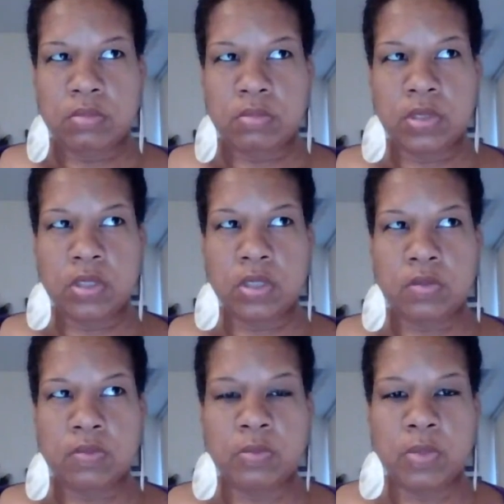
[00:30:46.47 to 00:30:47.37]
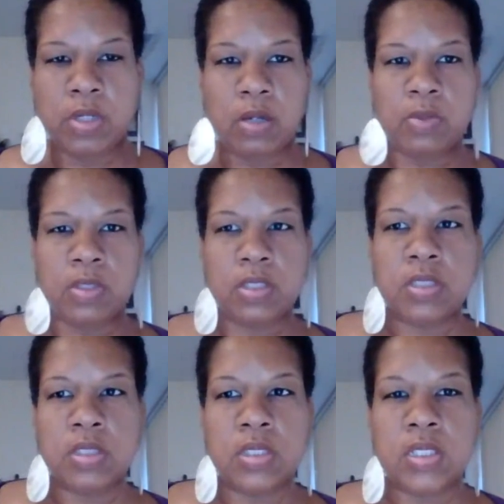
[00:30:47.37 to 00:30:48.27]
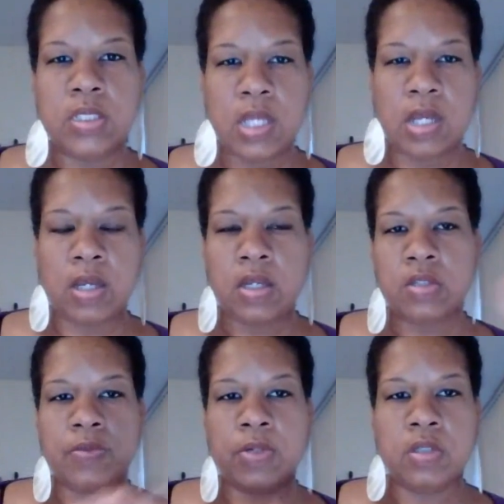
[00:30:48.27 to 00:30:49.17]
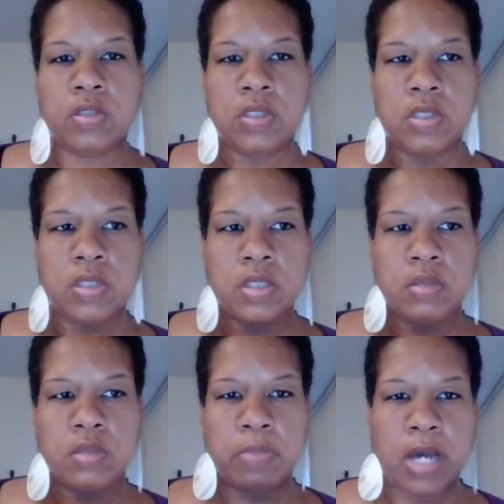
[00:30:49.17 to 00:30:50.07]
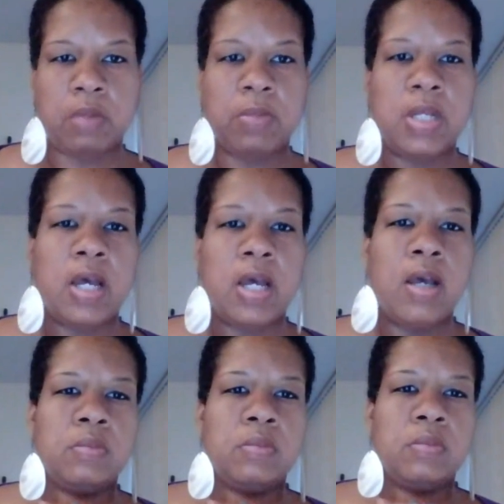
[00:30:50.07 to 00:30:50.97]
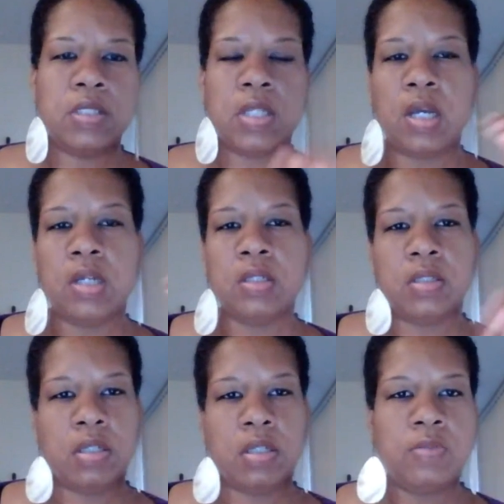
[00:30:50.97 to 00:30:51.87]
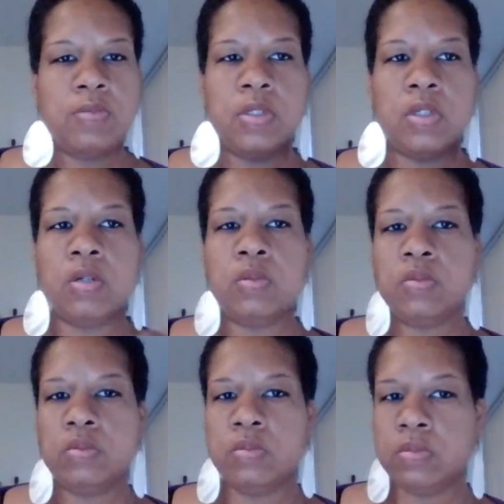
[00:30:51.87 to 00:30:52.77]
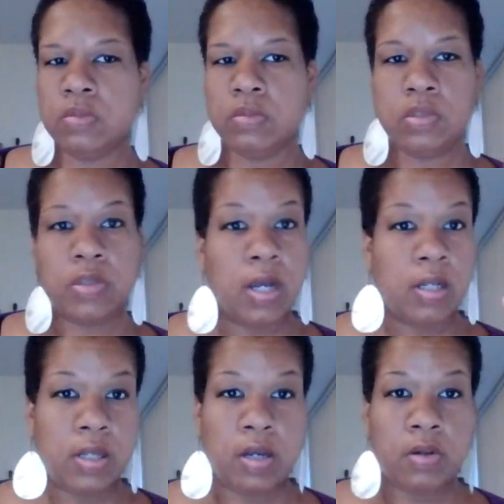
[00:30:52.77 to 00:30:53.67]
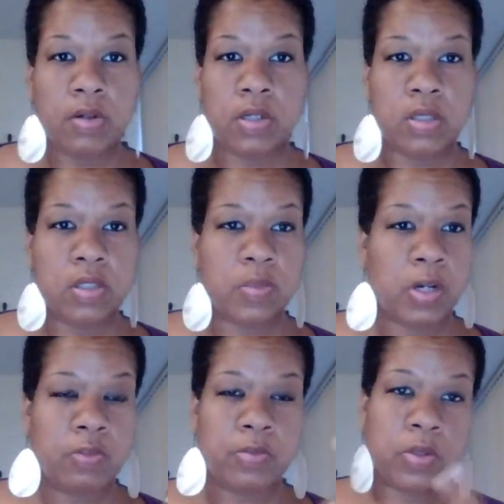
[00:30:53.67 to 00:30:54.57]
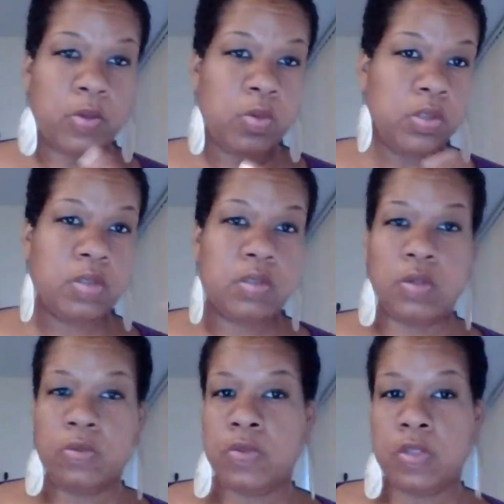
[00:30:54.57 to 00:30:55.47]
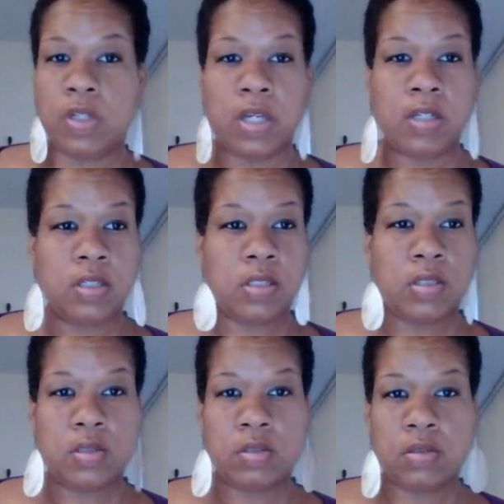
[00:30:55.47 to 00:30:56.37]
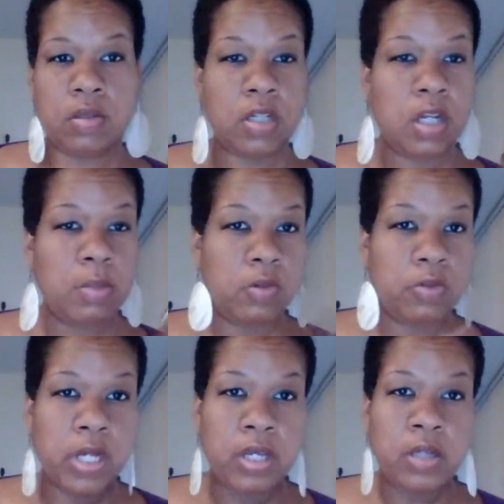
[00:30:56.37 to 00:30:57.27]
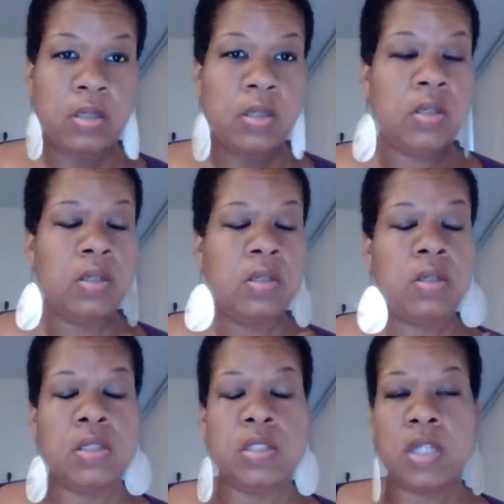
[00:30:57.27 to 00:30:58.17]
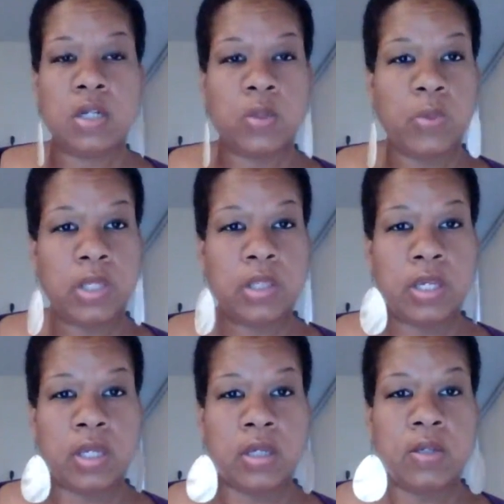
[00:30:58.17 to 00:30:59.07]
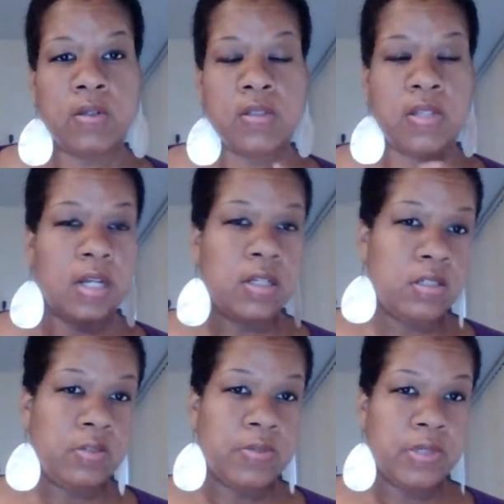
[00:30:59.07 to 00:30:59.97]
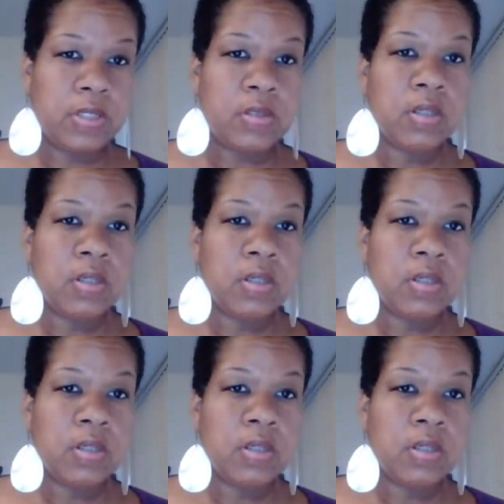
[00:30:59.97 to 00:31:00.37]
most of what I wanted to say as far as just bottom line, baseline stuff. Trial and error is par for the course. Don't feel like it's going to come overnight. It's not a quick thing. It's not an easy fix.